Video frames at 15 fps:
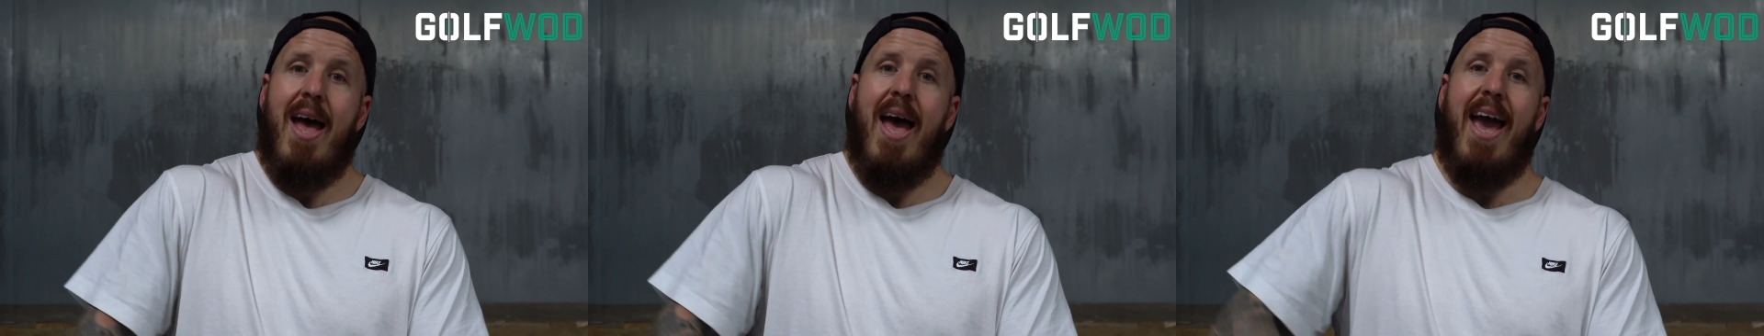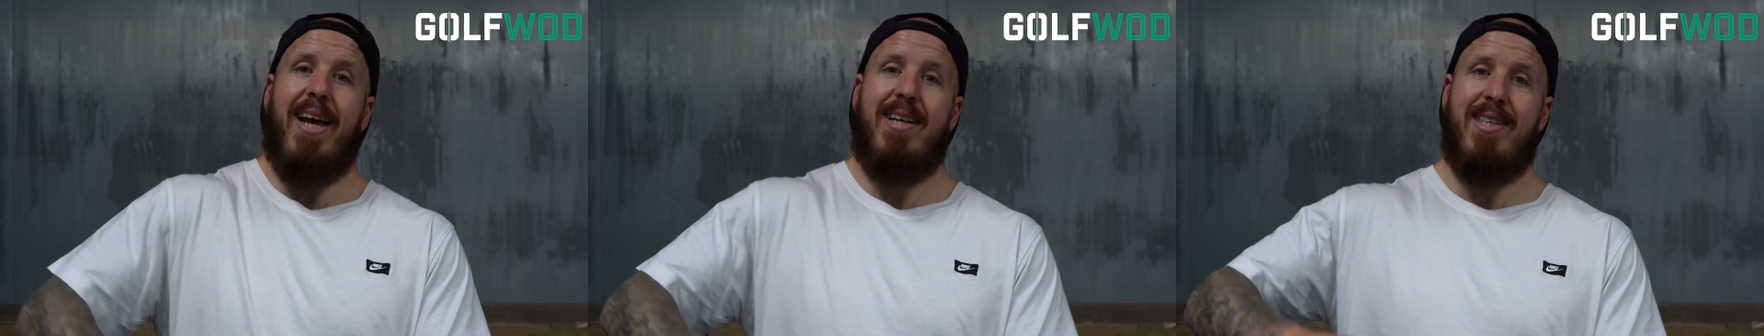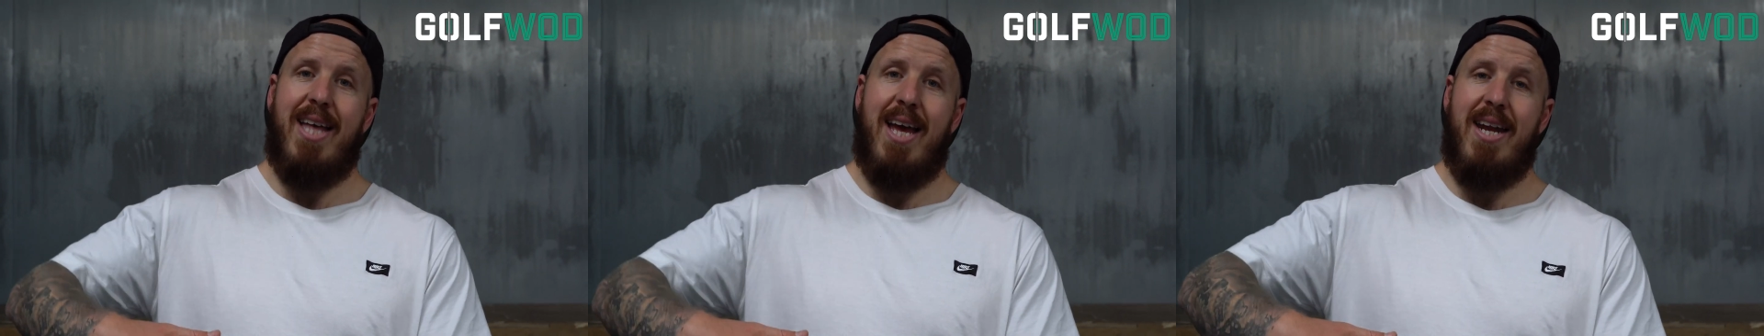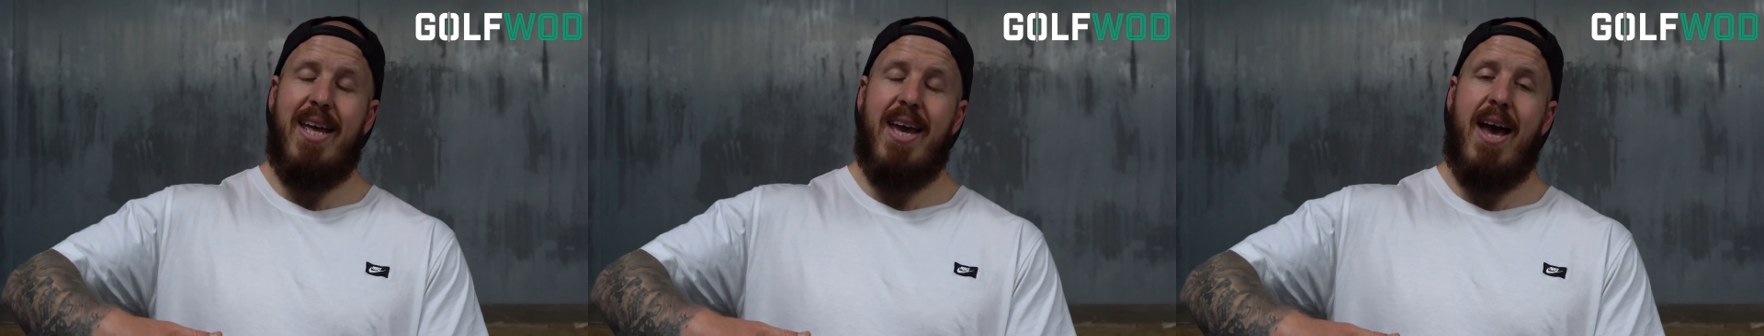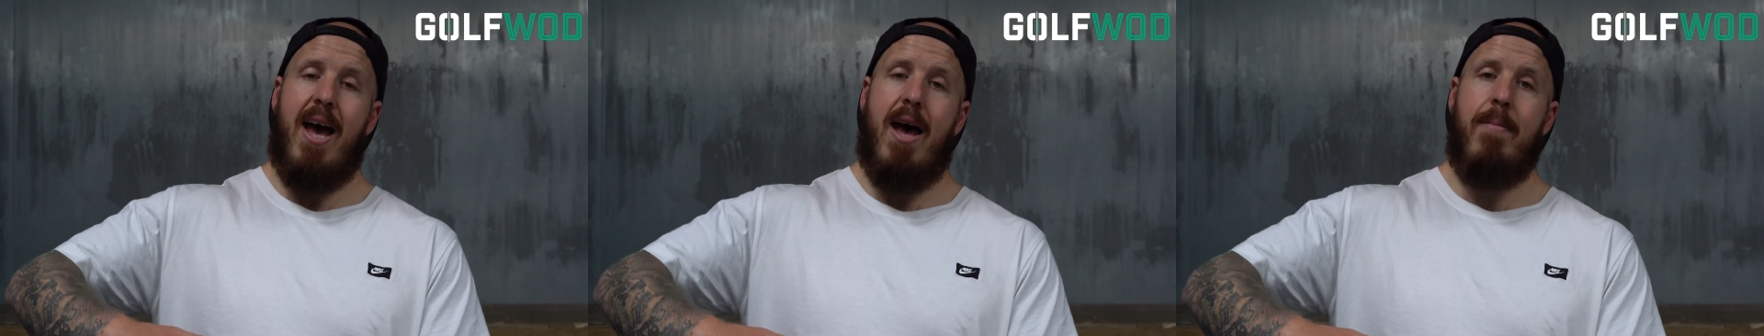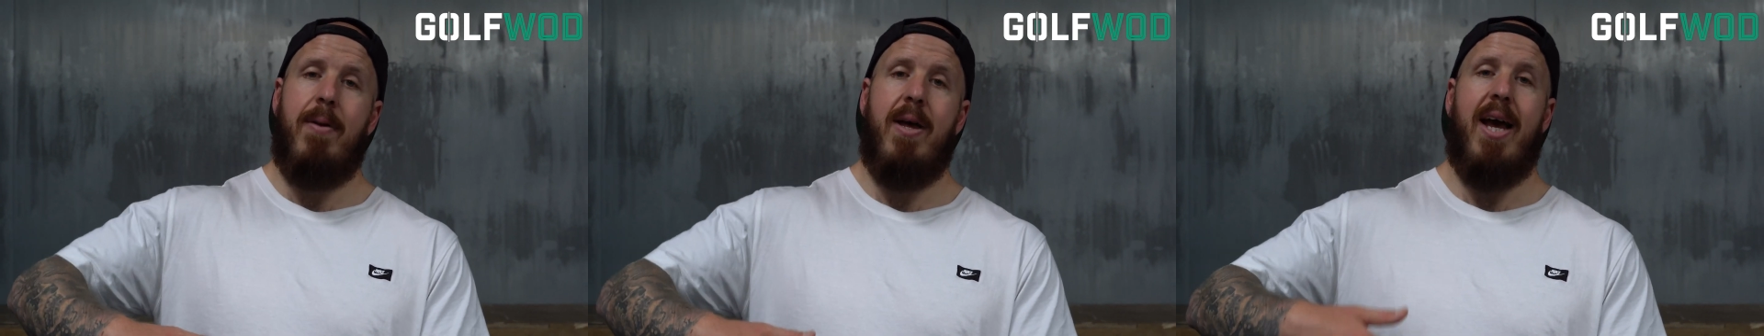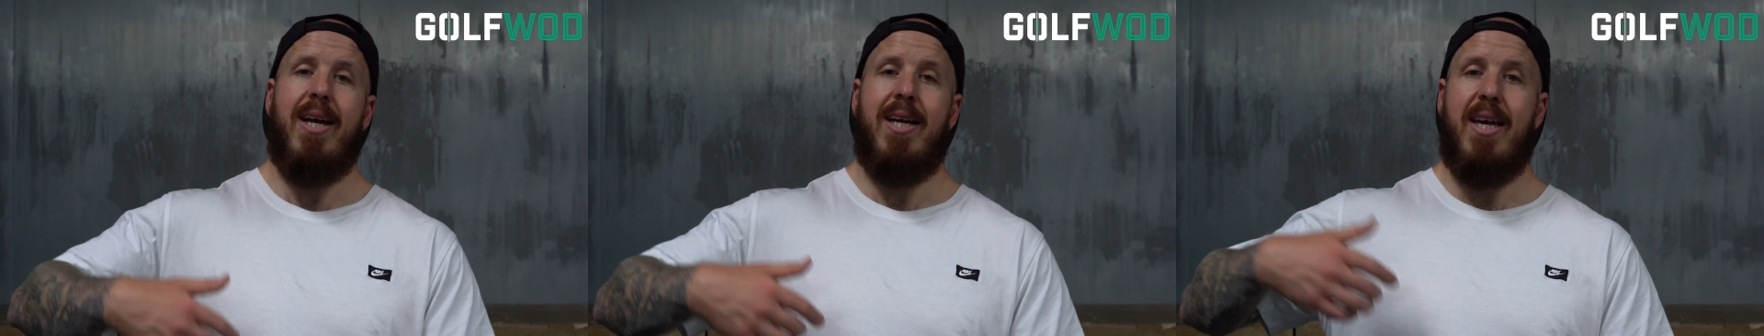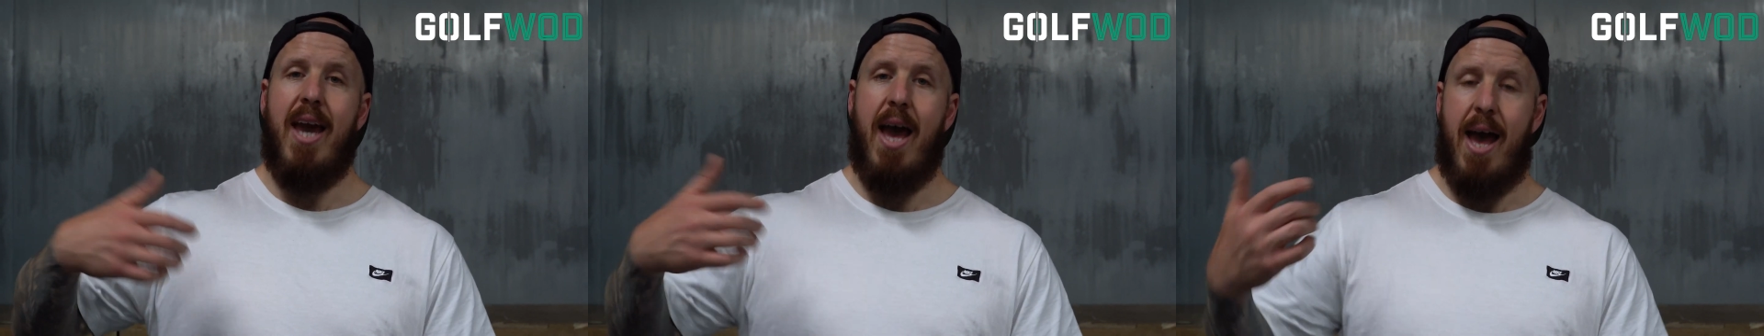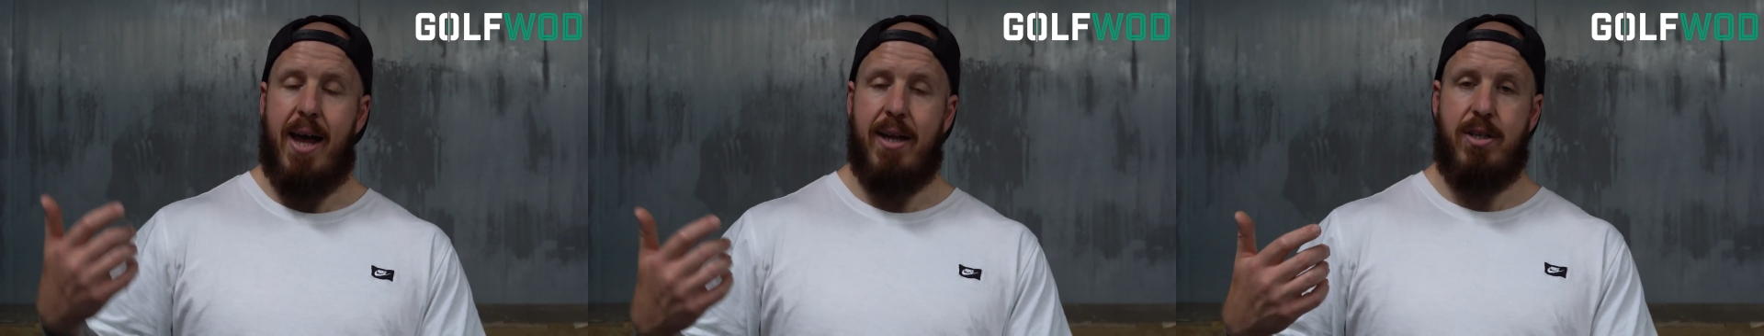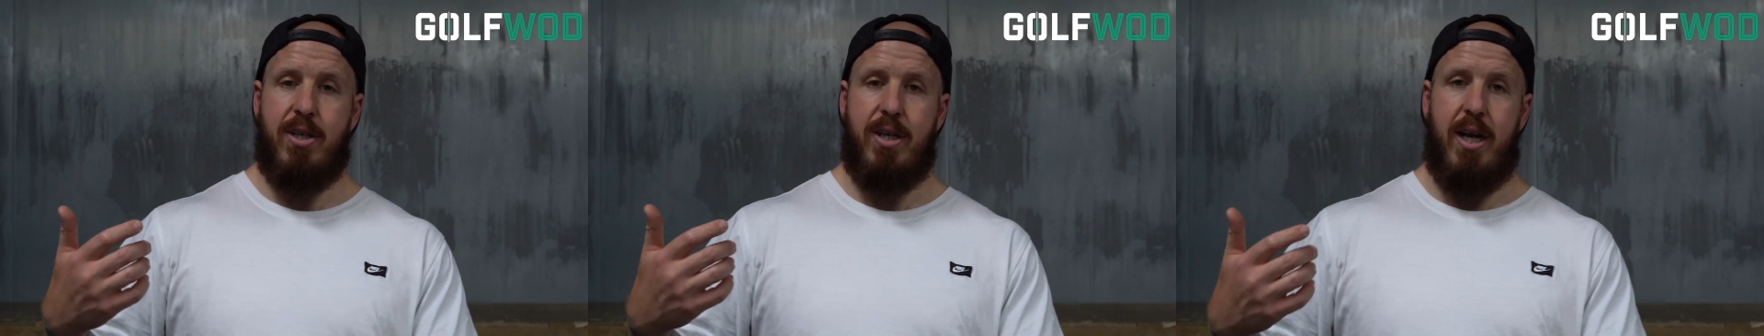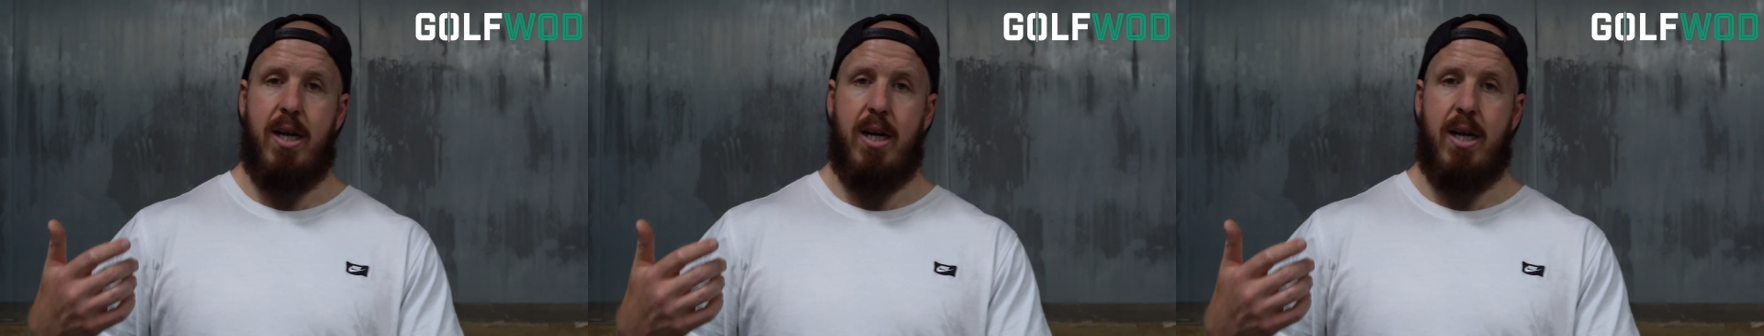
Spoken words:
extend the arm, and catch